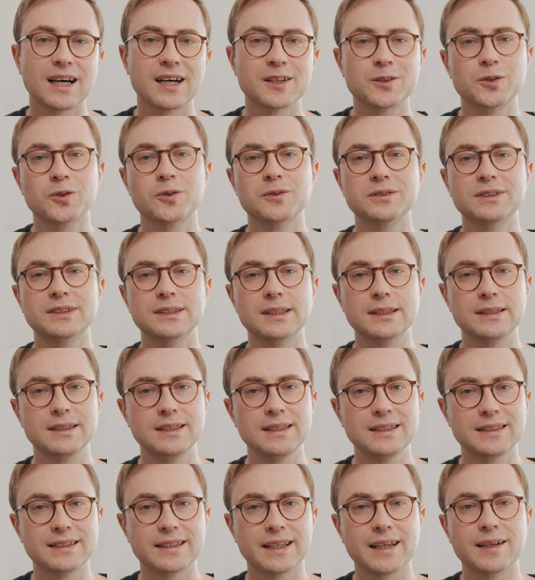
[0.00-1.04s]
are not the
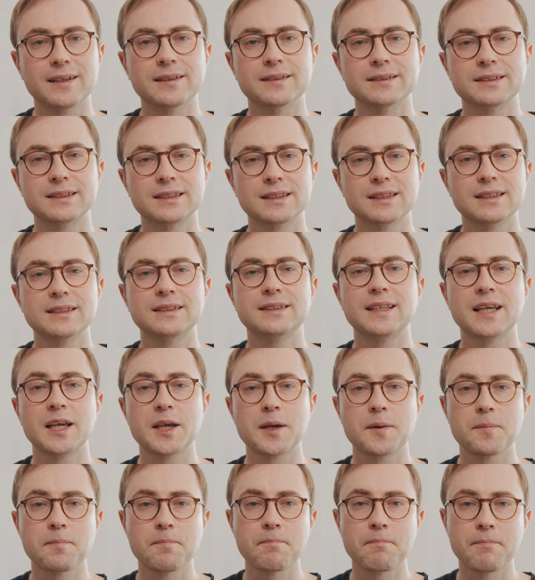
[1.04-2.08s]
details,
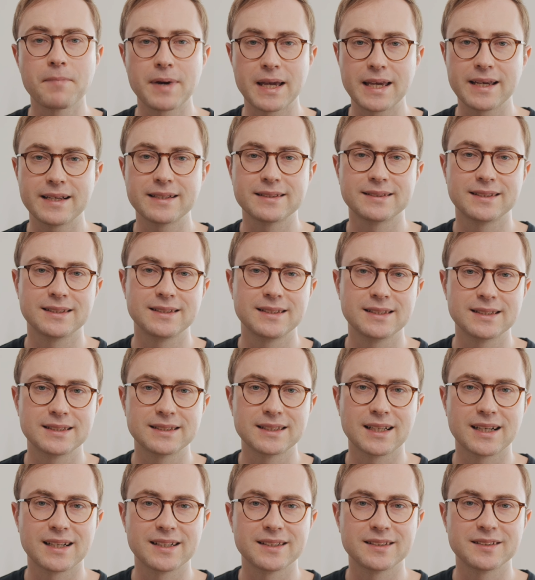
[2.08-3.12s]
they make the
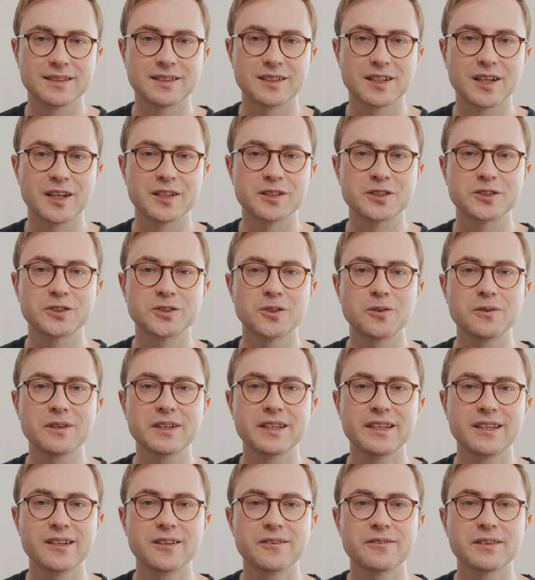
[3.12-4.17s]
design. And so
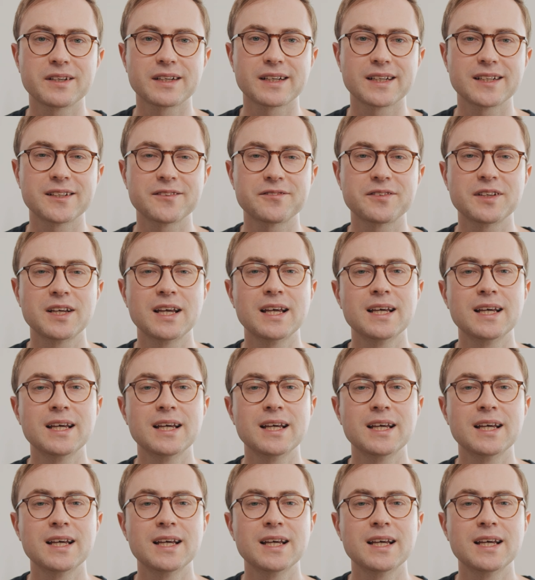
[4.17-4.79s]
here we have